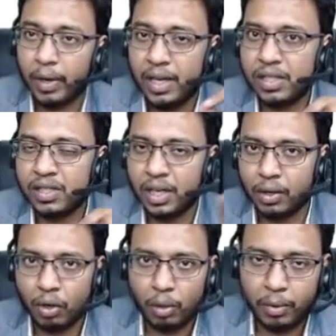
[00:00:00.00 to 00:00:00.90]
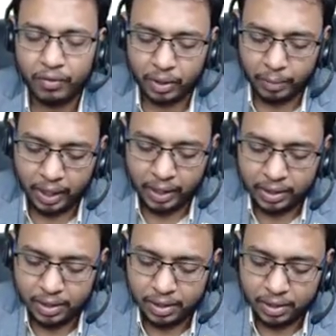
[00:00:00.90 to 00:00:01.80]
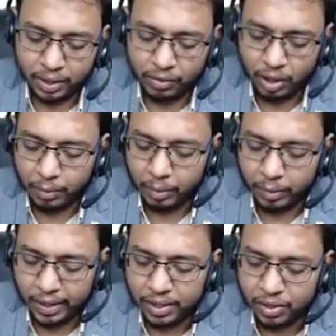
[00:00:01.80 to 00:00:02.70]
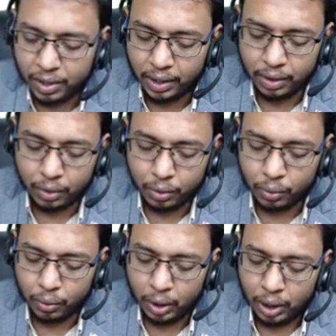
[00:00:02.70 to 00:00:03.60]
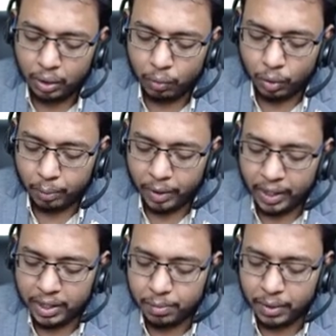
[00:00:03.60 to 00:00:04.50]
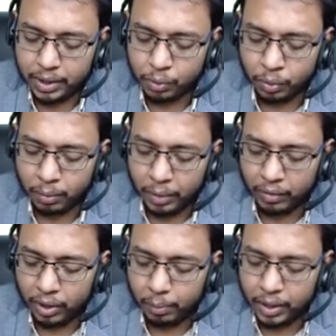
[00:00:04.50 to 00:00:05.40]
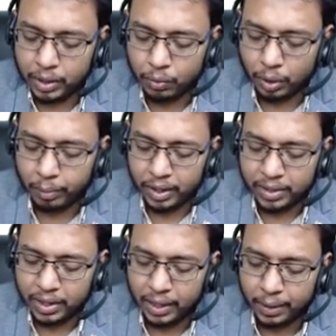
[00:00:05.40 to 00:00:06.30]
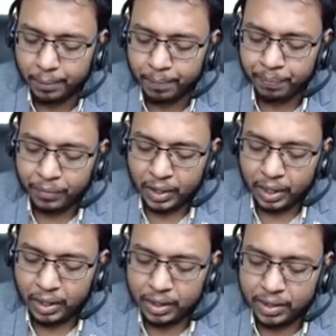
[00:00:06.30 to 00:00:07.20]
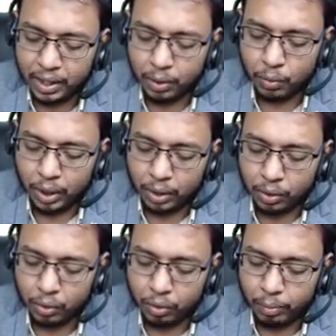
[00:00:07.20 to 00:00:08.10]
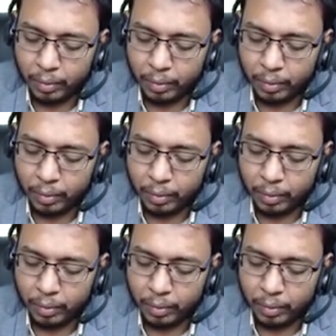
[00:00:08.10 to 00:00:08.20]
minus 3 common from LHS, it will be minus 3 into 1 by x plus 1 by y plus 1 by z is equal to